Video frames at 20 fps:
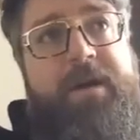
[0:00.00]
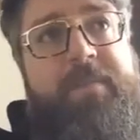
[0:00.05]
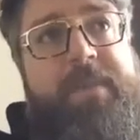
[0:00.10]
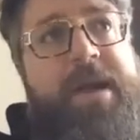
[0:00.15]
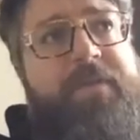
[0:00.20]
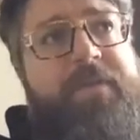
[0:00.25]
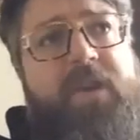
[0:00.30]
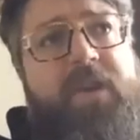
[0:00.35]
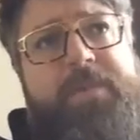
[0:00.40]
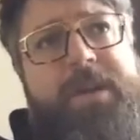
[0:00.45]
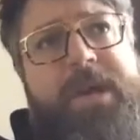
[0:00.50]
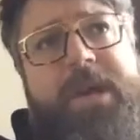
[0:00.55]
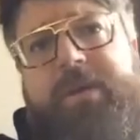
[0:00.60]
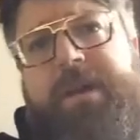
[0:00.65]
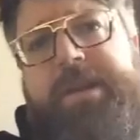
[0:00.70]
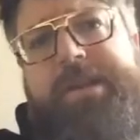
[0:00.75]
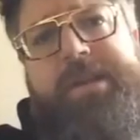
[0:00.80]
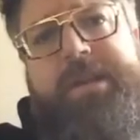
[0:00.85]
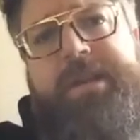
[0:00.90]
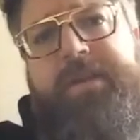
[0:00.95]
Every speaker
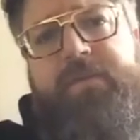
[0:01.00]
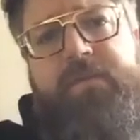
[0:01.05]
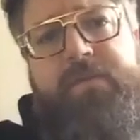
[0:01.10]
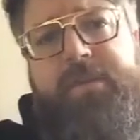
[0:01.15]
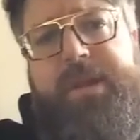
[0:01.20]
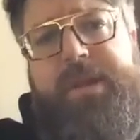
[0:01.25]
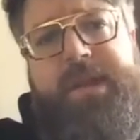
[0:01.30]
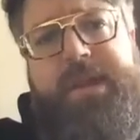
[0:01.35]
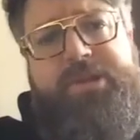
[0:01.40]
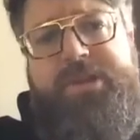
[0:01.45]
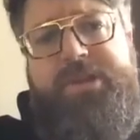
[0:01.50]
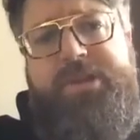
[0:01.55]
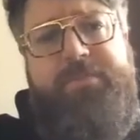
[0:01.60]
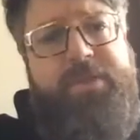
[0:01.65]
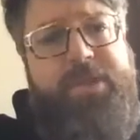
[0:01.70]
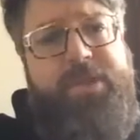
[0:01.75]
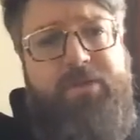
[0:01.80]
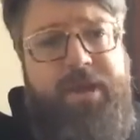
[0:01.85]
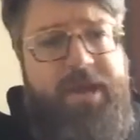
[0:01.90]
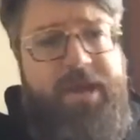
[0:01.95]
has a different relationship with
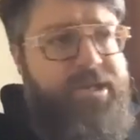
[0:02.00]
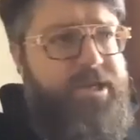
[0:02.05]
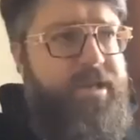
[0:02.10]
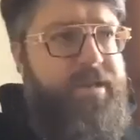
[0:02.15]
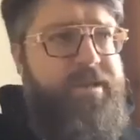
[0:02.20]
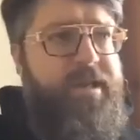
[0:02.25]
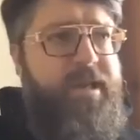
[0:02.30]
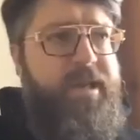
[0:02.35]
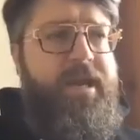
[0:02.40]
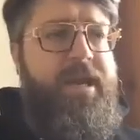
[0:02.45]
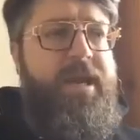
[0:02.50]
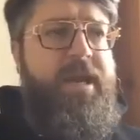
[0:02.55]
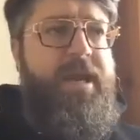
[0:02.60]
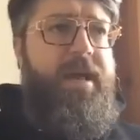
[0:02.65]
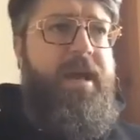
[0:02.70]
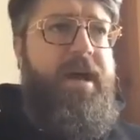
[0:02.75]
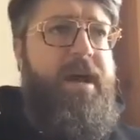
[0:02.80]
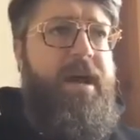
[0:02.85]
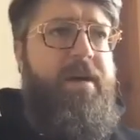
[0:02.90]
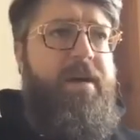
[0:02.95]
their agency,
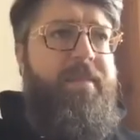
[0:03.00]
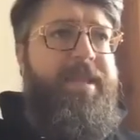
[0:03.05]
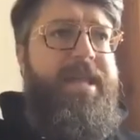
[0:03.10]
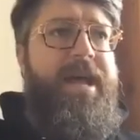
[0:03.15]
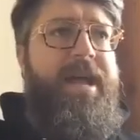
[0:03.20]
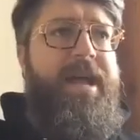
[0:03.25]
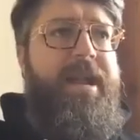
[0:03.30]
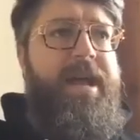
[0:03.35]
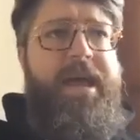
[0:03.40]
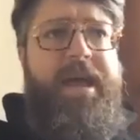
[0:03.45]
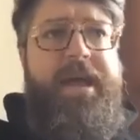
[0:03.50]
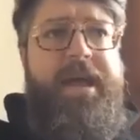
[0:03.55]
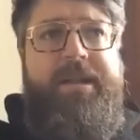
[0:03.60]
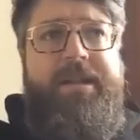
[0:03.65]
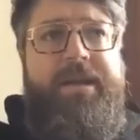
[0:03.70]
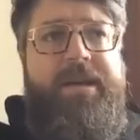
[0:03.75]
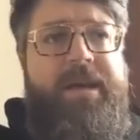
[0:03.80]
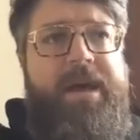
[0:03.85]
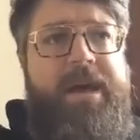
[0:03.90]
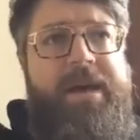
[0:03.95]
and
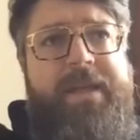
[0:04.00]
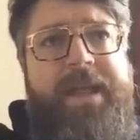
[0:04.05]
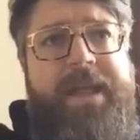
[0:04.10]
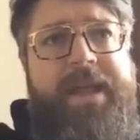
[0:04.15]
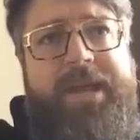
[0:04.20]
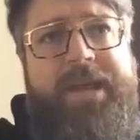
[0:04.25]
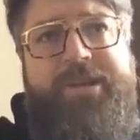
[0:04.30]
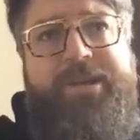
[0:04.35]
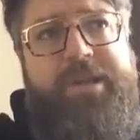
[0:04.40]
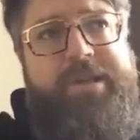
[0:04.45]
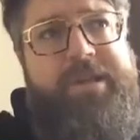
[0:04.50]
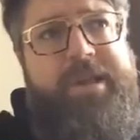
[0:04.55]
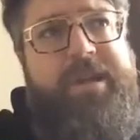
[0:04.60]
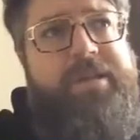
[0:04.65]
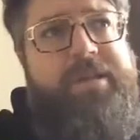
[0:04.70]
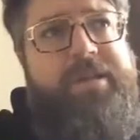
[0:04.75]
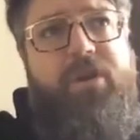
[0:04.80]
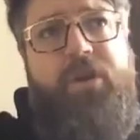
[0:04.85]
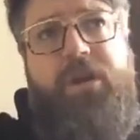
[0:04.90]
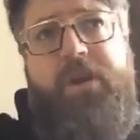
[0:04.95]
that agency
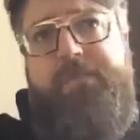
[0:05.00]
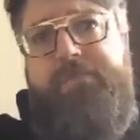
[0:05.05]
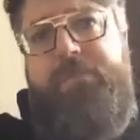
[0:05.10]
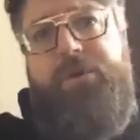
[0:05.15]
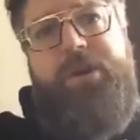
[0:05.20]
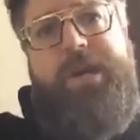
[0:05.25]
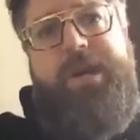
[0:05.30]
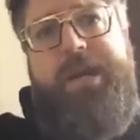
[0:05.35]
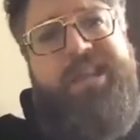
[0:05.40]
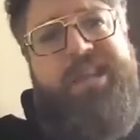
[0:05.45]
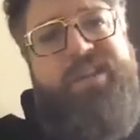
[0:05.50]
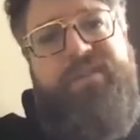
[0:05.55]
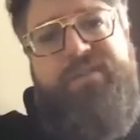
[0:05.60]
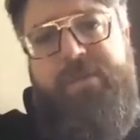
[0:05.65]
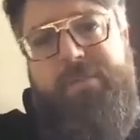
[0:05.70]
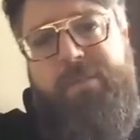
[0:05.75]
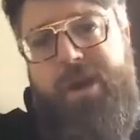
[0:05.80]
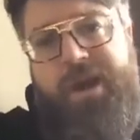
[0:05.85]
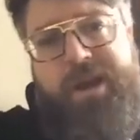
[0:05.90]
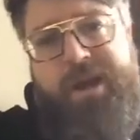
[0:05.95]
is good at booking
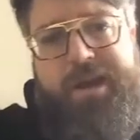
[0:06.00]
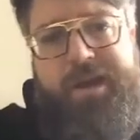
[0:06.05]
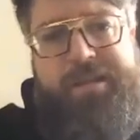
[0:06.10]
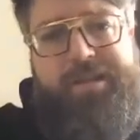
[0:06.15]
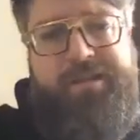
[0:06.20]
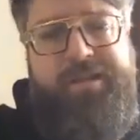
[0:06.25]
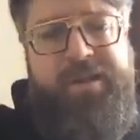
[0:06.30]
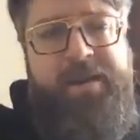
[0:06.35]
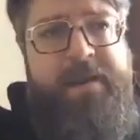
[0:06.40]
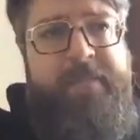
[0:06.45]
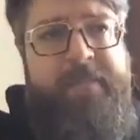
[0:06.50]
different markets.